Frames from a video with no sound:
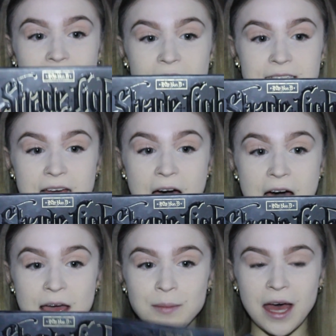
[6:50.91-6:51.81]
Light
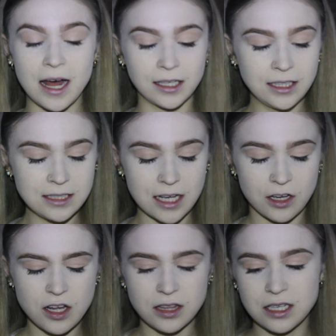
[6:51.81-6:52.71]
eye palette. I
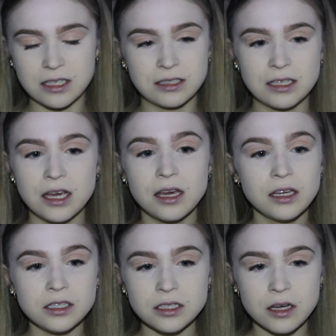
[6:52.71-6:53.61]
got this
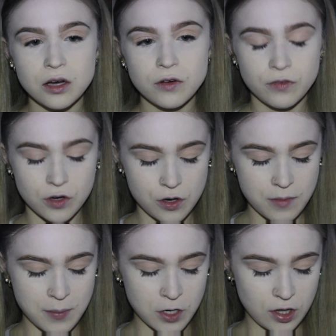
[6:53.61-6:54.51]
years ago for
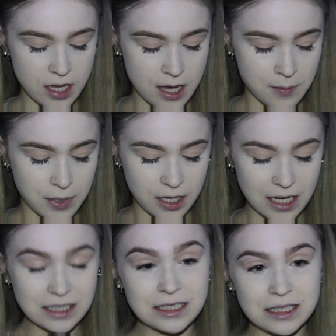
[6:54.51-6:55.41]
my birthday, but
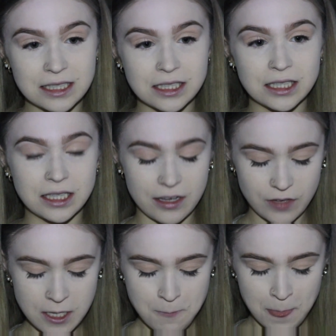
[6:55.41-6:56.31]
I still love
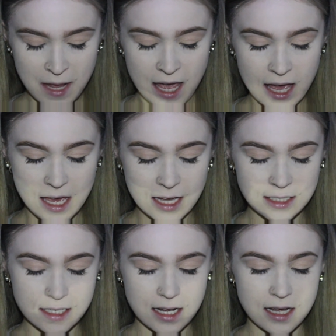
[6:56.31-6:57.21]
it.
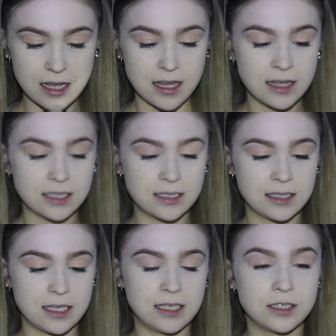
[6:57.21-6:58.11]
And
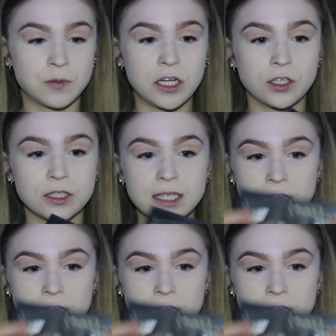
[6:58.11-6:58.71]
this is what it looks